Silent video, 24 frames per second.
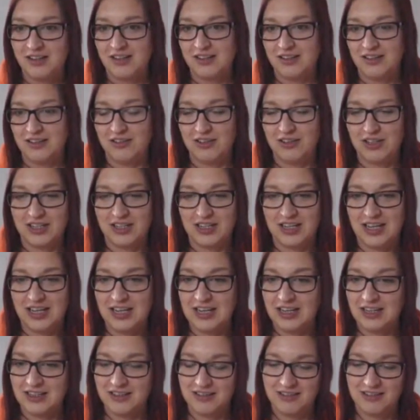you're going to
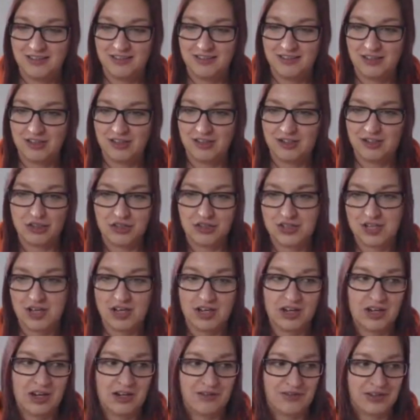hit good
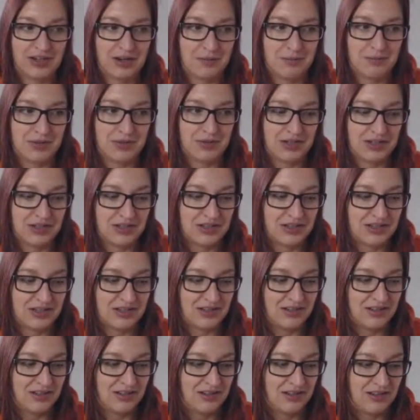turnover
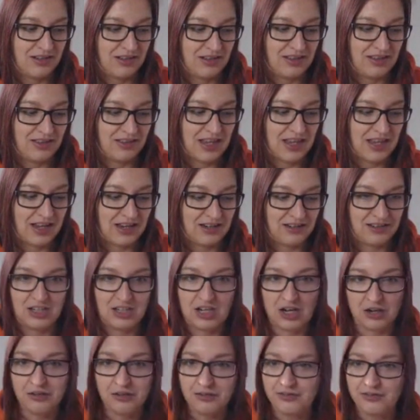numbers, then
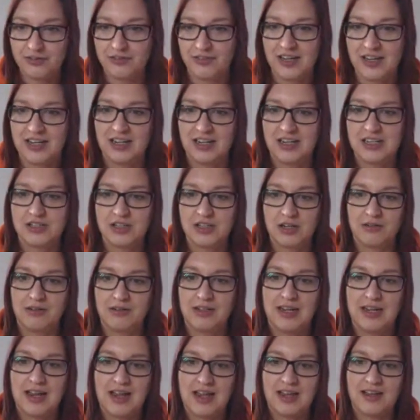go for it. Like, don't
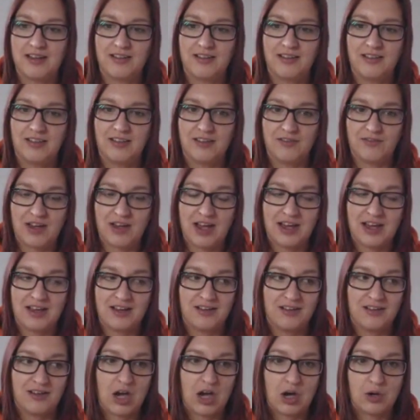let the V A T
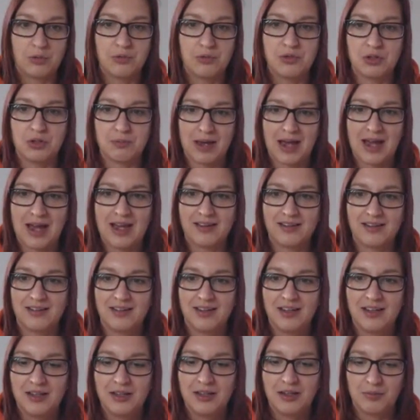hold you back,
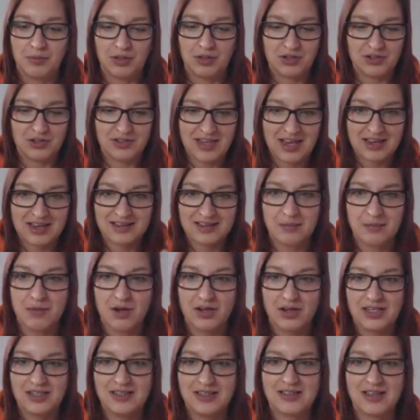because that's a
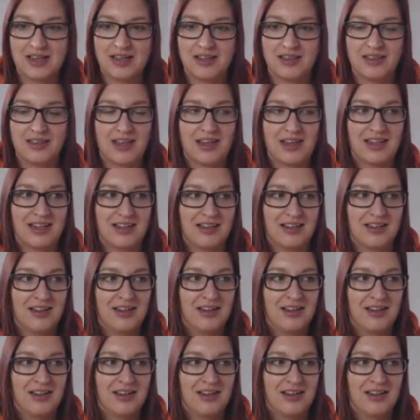mindset thing